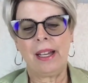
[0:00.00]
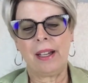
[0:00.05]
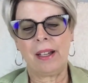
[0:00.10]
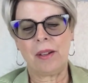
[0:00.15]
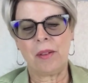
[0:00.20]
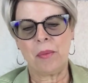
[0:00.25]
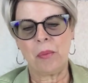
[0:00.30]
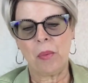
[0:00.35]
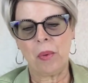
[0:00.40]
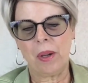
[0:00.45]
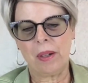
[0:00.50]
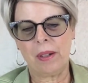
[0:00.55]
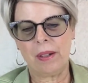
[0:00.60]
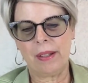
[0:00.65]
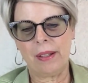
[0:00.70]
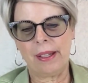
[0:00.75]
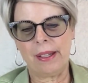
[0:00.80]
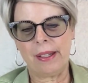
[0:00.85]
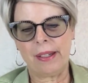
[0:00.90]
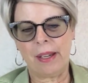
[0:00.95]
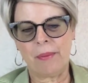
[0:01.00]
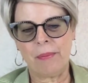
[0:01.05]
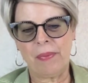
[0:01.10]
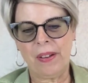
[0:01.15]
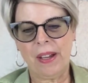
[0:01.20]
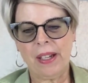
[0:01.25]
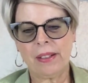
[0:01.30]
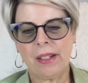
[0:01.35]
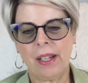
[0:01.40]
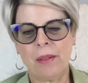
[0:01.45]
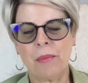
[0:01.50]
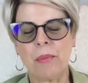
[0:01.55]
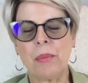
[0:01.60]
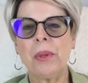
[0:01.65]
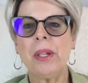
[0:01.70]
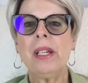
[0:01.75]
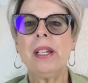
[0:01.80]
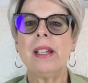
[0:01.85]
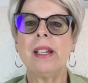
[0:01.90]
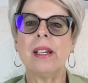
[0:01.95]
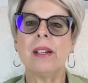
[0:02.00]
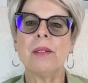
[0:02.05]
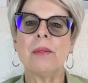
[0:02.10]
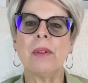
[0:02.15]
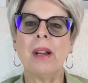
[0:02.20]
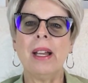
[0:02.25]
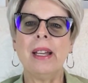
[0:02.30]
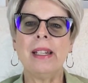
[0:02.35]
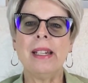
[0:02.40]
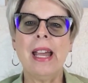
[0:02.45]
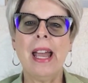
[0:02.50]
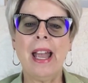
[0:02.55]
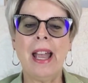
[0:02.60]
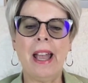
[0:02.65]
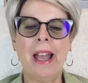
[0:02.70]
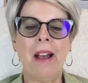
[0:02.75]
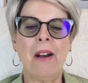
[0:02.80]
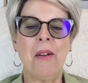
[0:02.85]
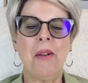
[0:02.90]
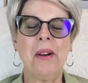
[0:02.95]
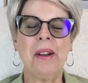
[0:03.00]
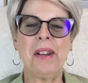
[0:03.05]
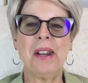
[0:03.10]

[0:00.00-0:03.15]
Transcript: And in fact, I'm reading it right now,